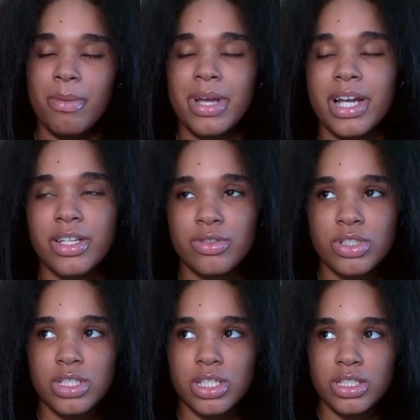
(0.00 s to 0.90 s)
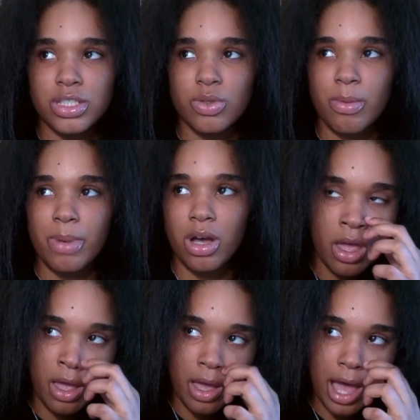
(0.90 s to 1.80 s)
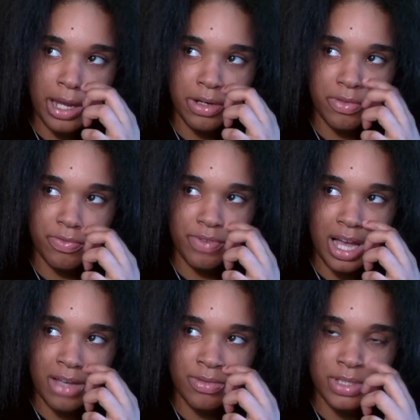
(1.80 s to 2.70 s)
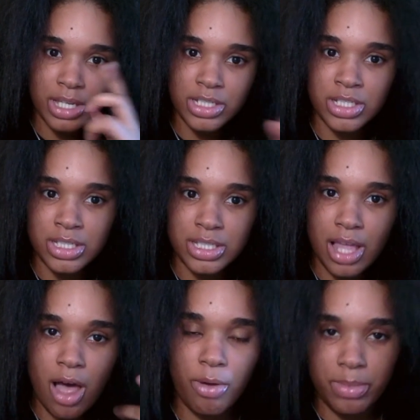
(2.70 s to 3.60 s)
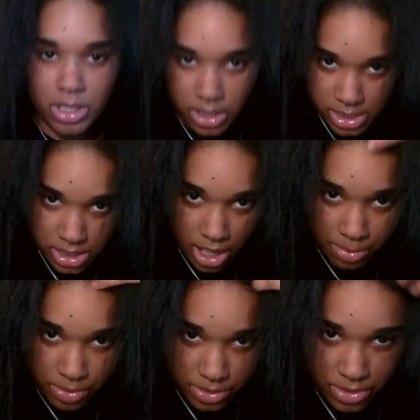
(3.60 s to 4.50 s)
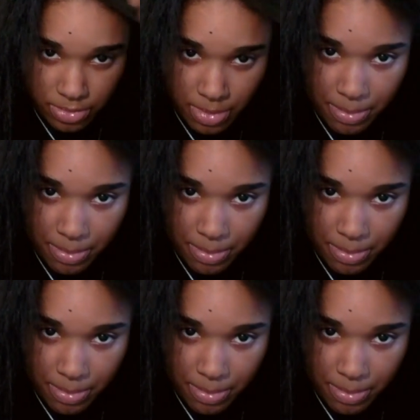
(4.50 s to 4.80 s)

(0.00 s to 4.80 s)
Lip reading: my hair usually into about, I can do 5 sections now because I'm going to do my